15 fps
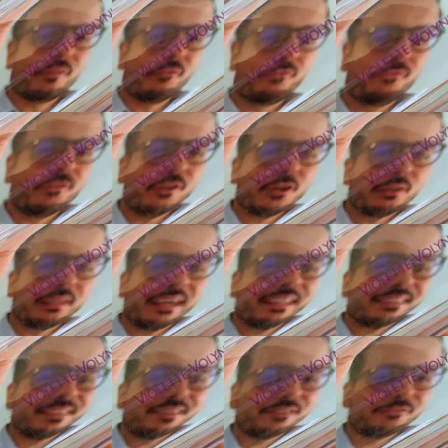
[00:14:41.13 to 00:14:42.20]

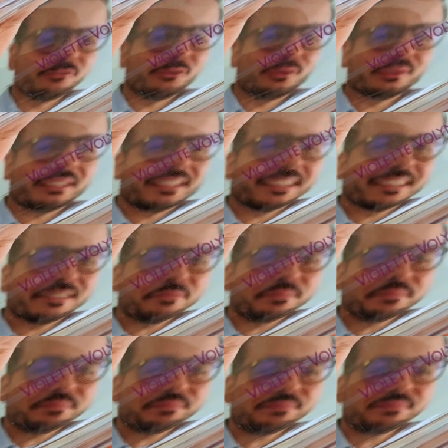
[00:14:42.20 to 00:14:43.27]
Violette Volynka.
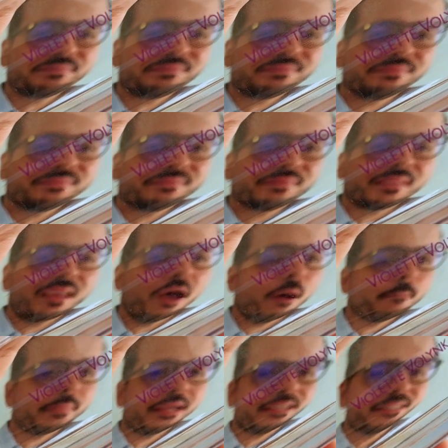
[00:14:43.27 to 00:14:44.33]

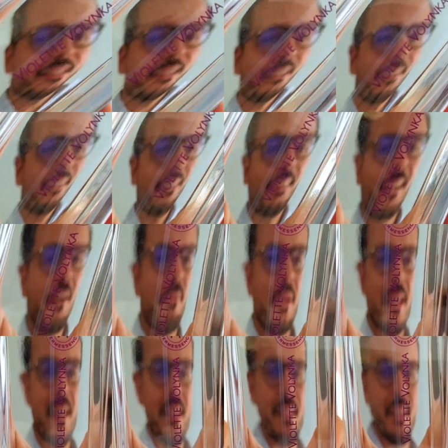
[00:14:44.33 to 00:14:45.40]
Amazing,
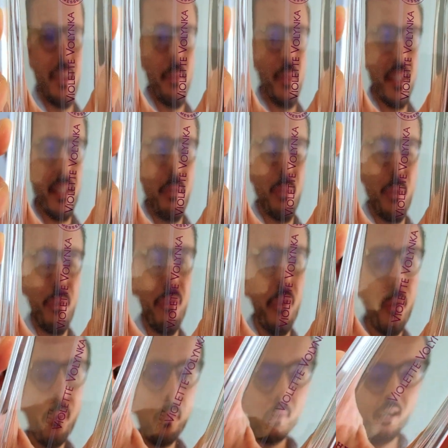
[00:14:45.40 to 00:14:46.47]
amazing, amazing
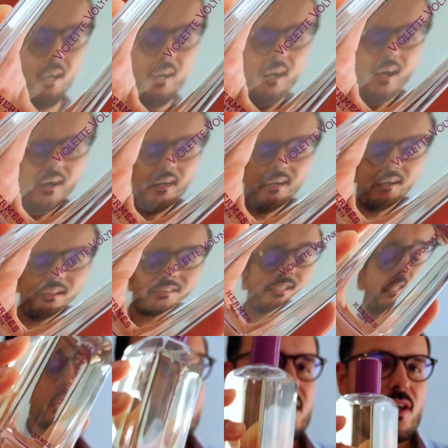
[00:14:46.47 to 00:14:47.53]
perfume.
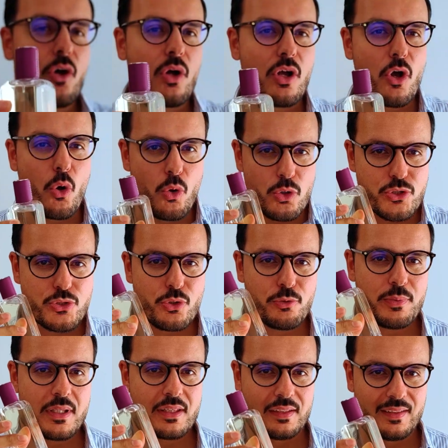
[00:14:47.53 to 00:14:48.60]
This is also
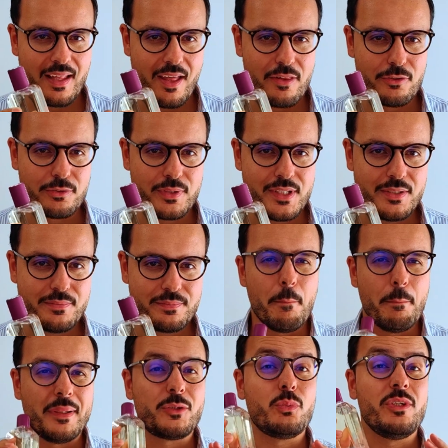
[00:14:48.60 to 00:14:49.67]
a bit leathery,
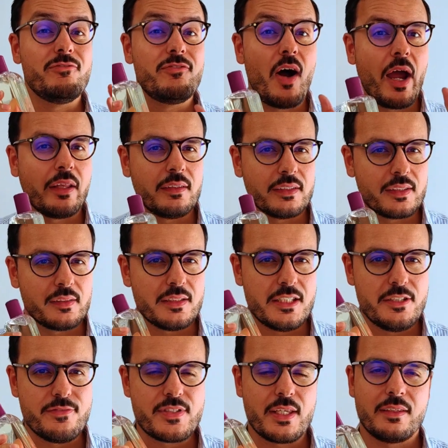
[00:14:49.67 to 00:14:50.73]
but with violet
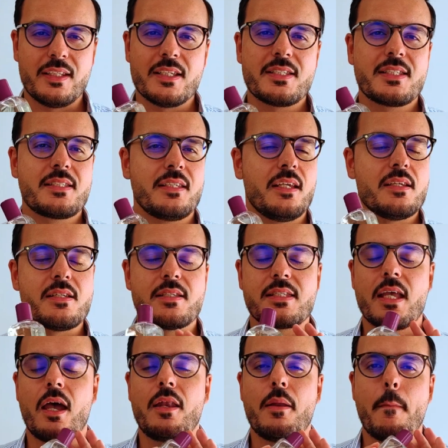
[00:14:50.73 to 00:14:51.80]
leaves. This
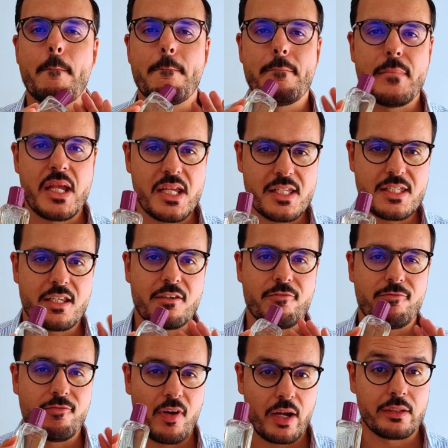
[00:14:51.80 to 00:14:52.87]
is an
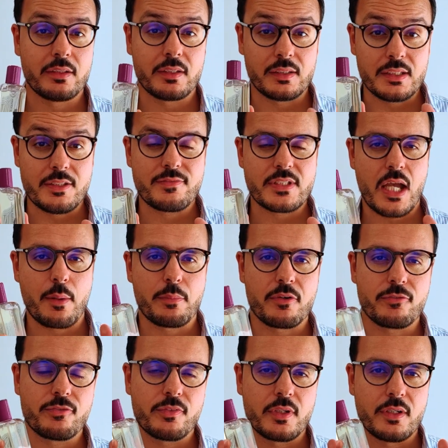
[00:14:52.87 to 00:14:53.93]
amazing violet leaf type
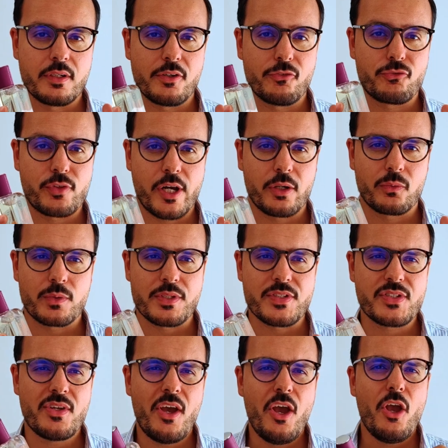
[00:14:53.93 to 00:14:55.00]
of
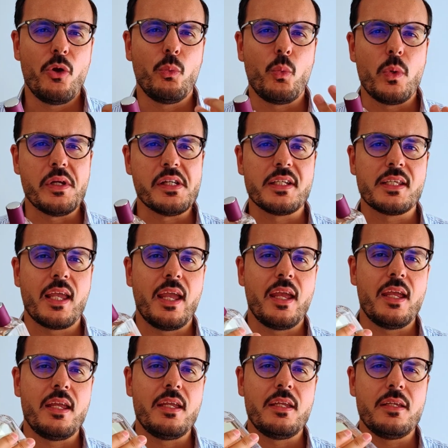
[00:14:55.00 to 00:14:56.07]
fragrance with
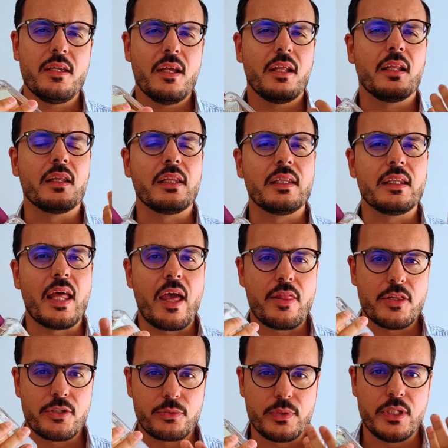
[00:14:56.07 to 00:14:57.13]
a
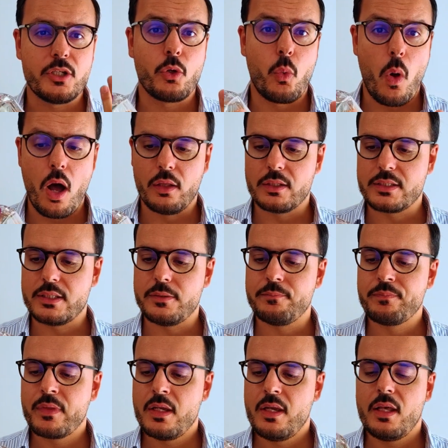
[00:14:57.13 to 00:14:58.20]
leathery quality.
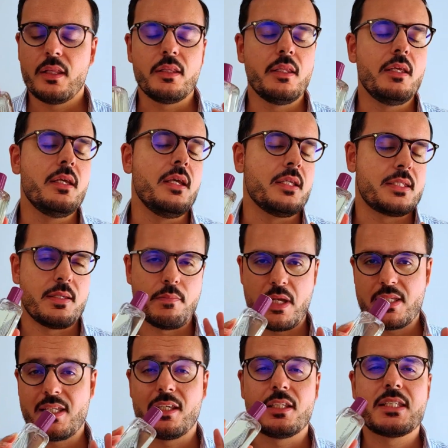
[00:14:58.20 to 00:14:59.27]
It's amazing.